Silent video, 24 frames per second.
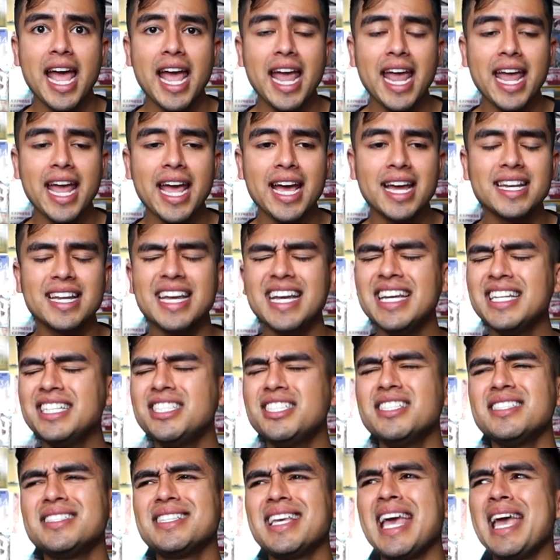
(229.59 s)
And it
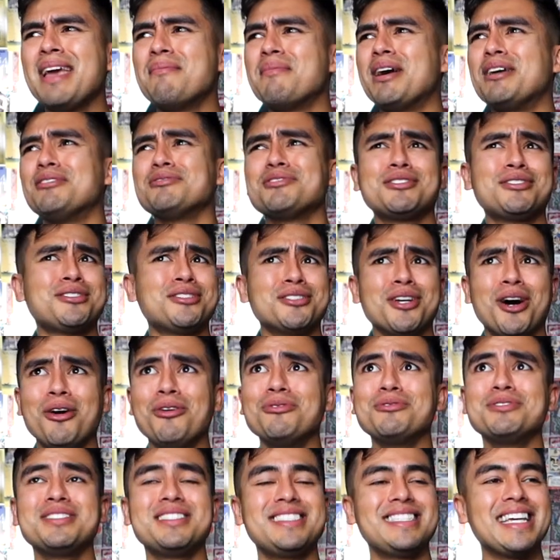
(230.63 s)
just came out
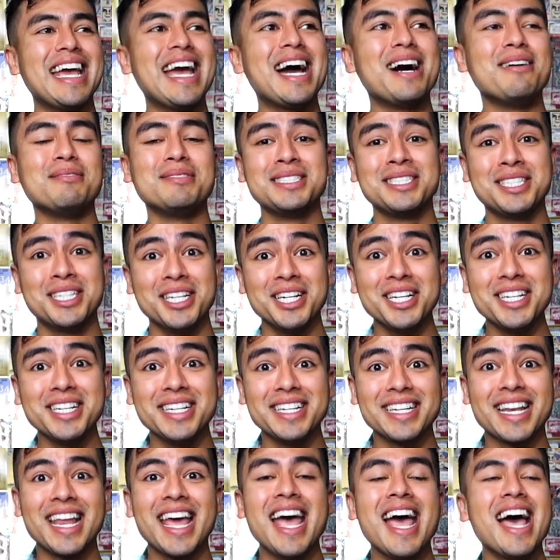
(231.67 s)
so damn
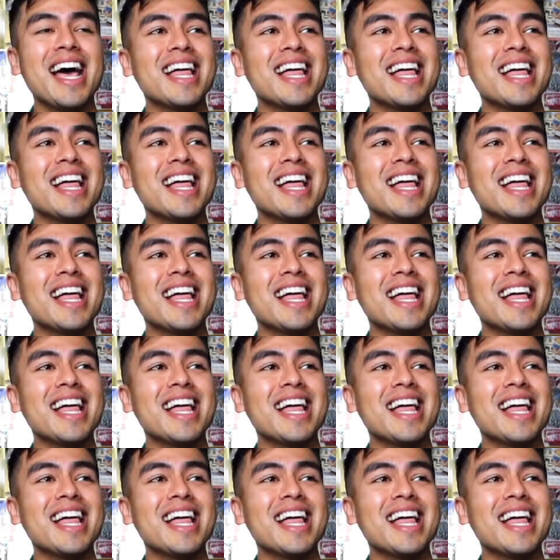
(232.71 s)
good.